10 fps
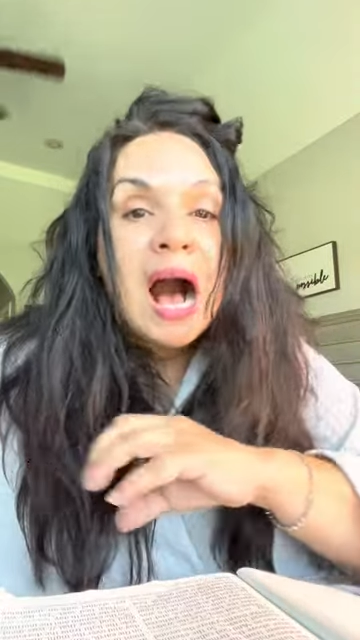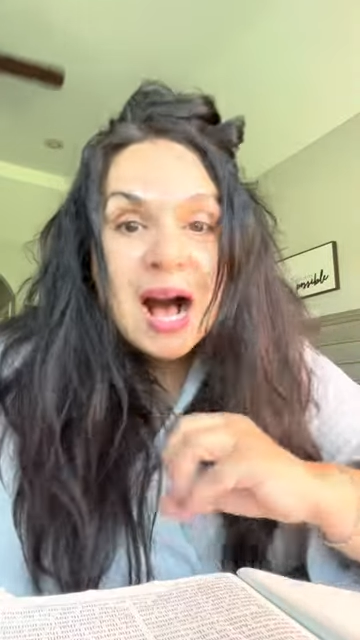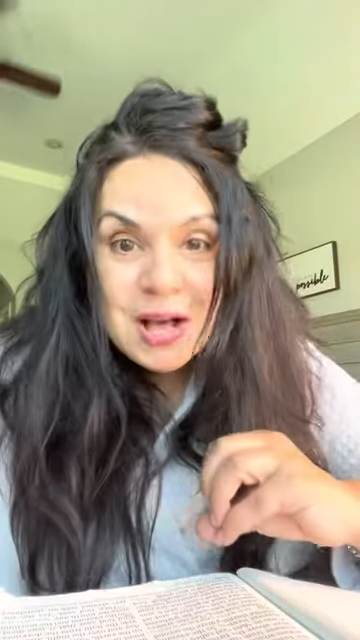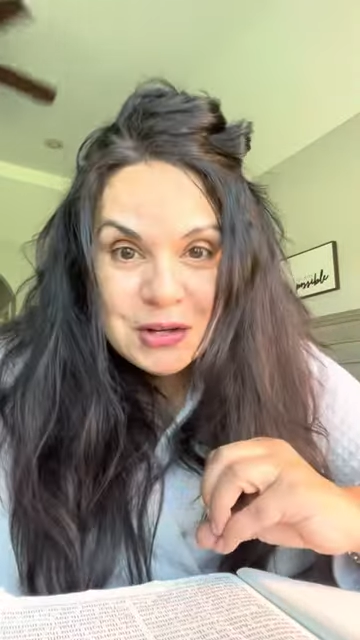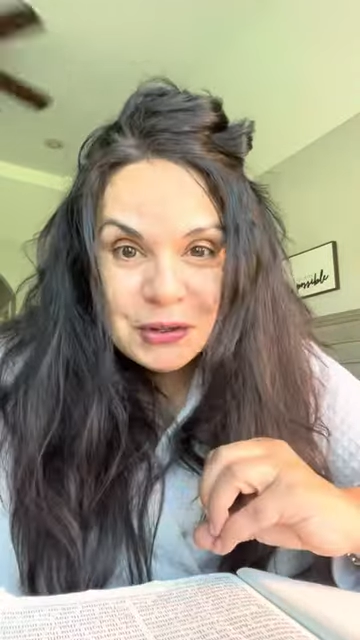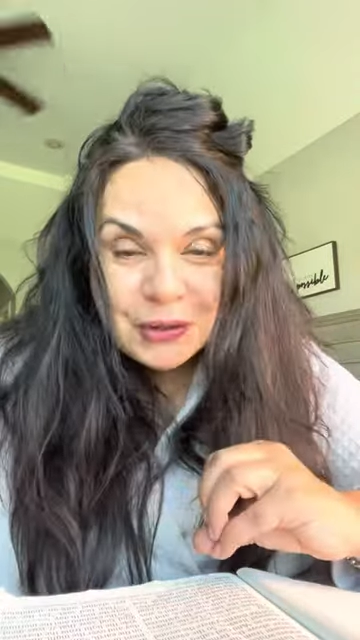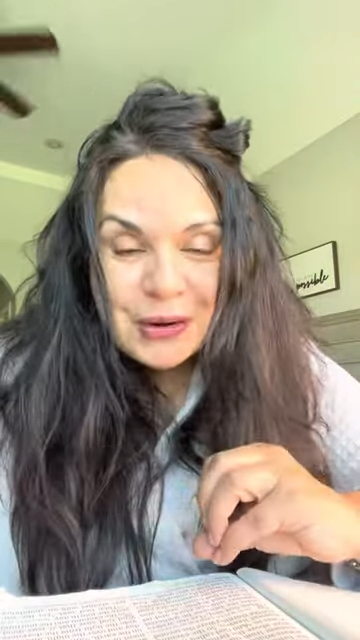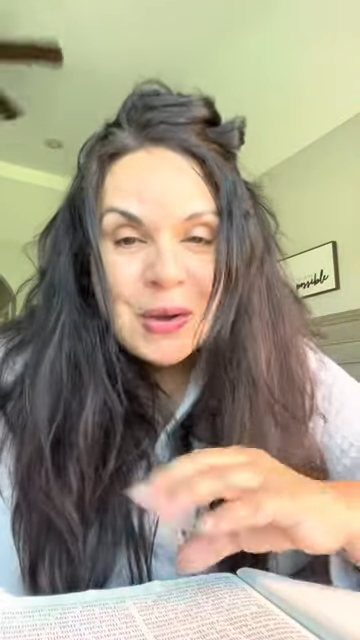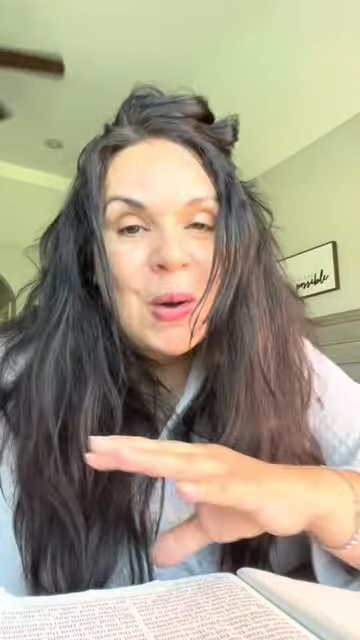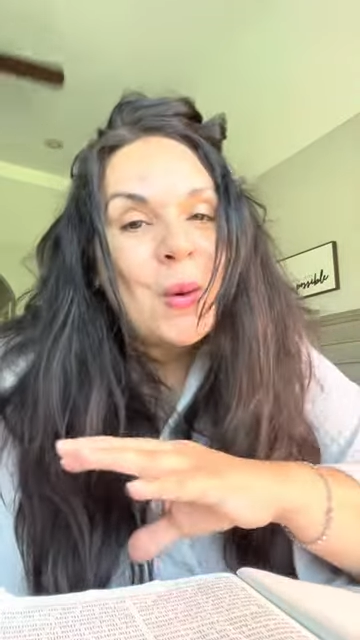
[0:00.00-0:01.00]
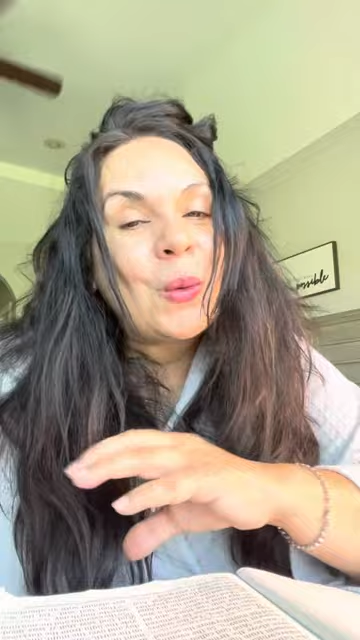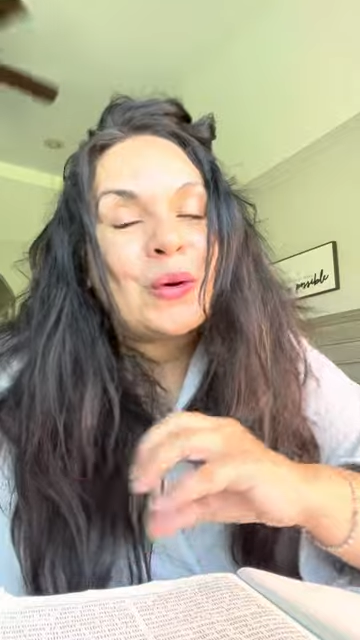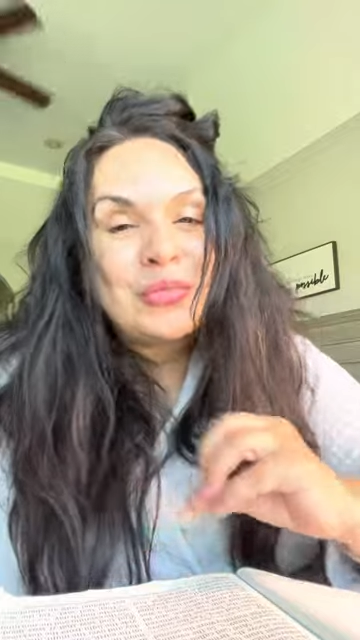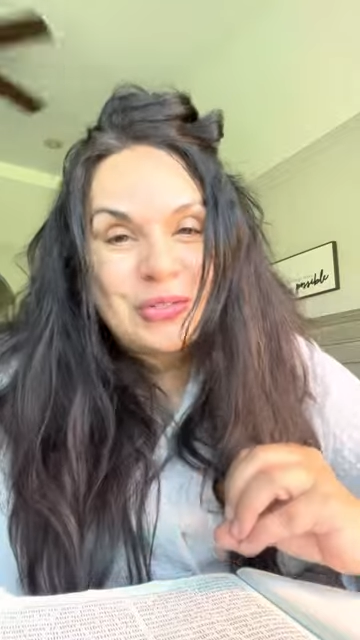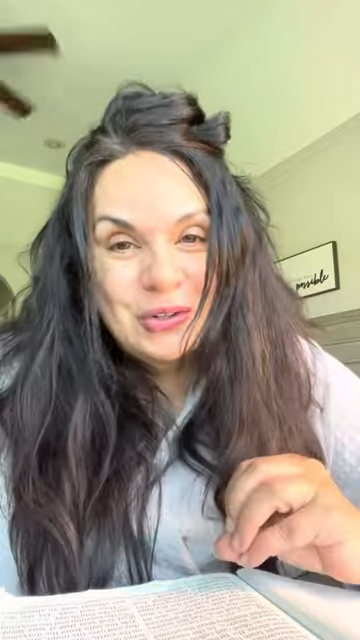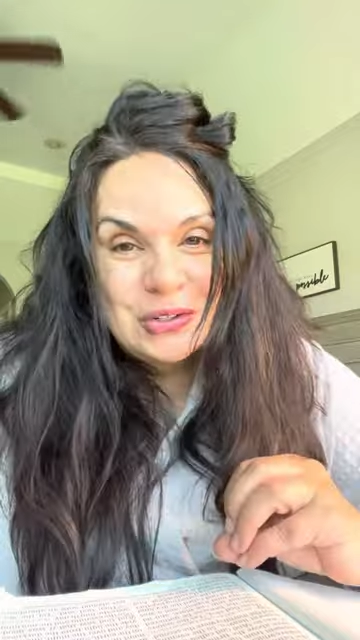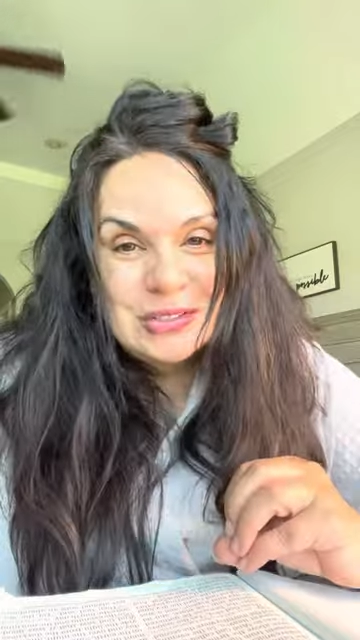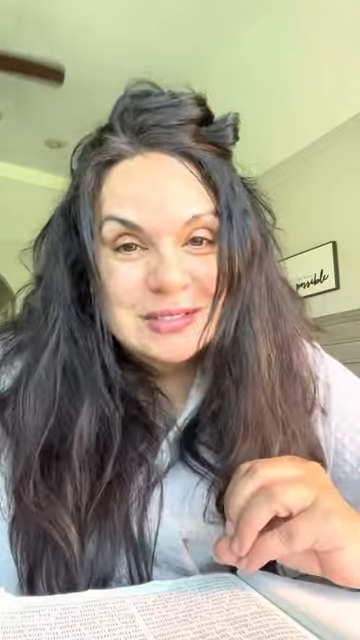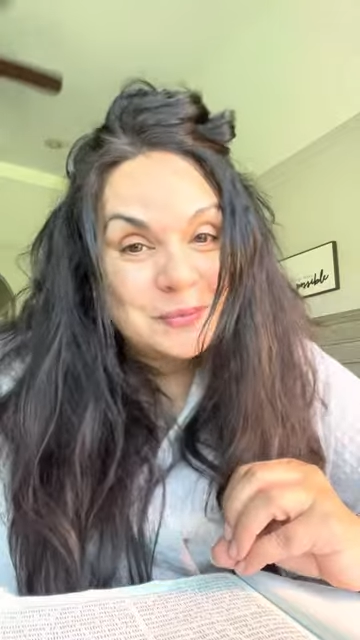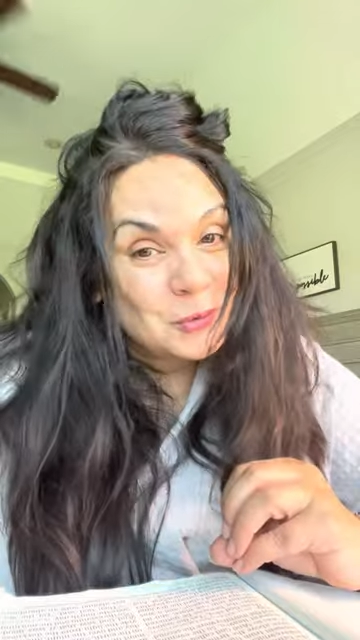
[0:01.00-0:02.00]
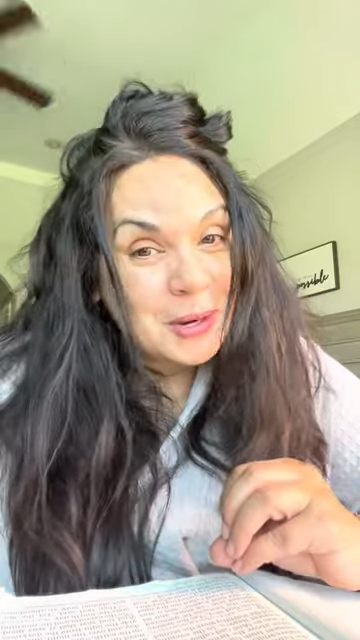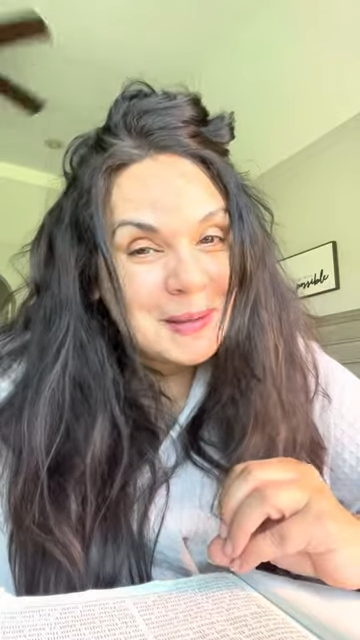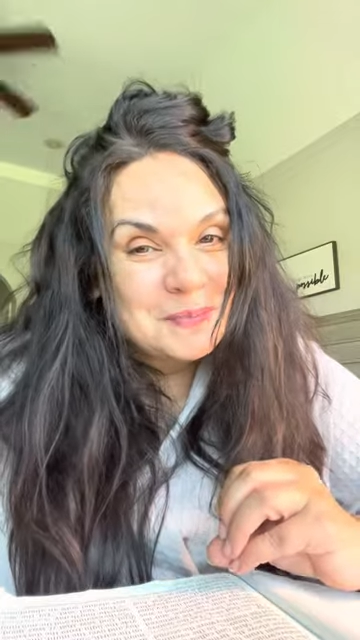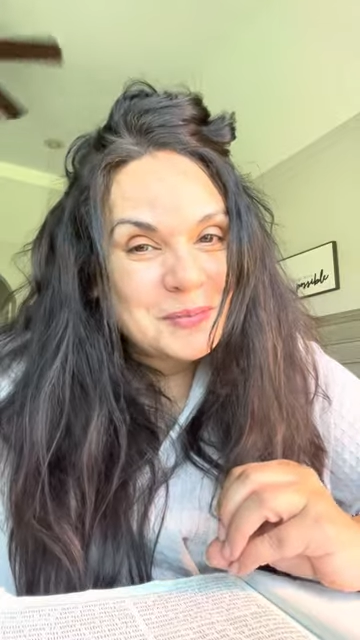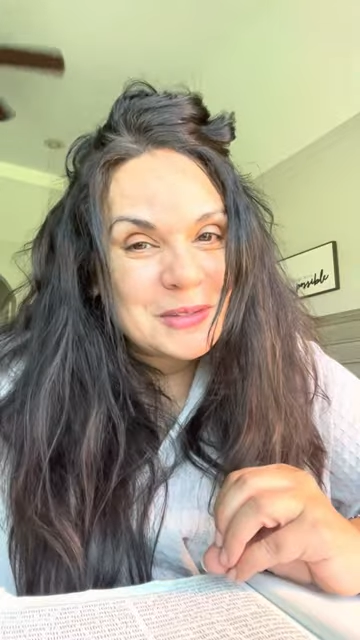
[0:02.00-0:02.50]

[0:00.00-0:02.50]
hunger or thirst, right?